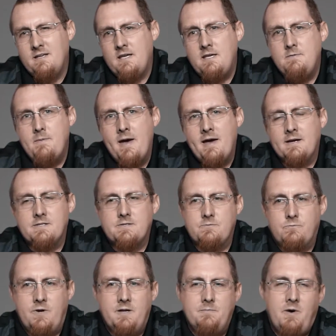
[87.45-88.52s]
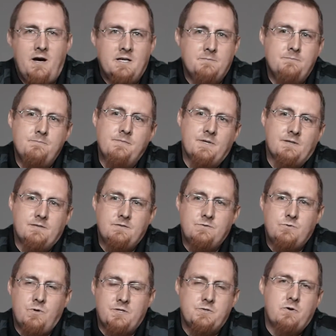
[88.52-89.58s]
Emax red bottom
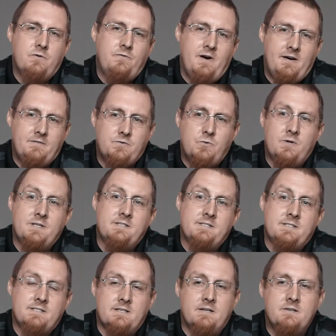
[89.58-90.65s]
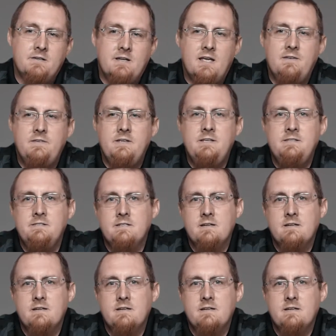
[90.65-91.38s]
2205 2600 kVs,